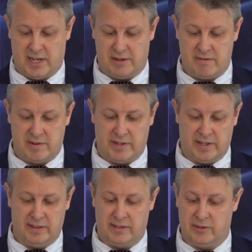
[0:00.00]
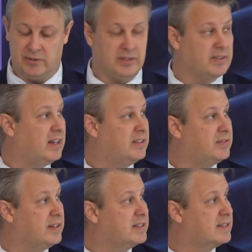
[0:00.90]
However, in the northern
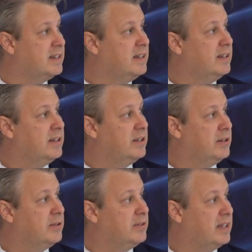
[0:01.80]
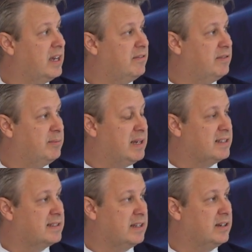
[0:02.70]
countries, you know, they have the
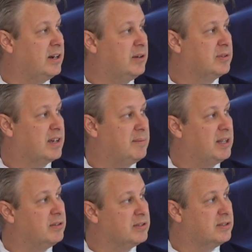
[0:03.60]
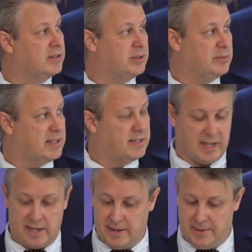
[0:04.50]
best outcome, and also the
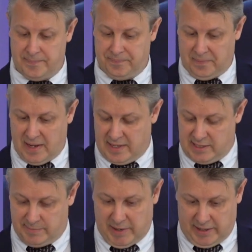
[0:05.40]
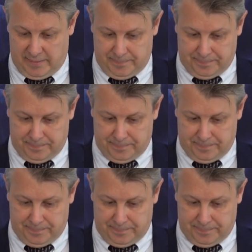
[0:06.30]
USA and Spain.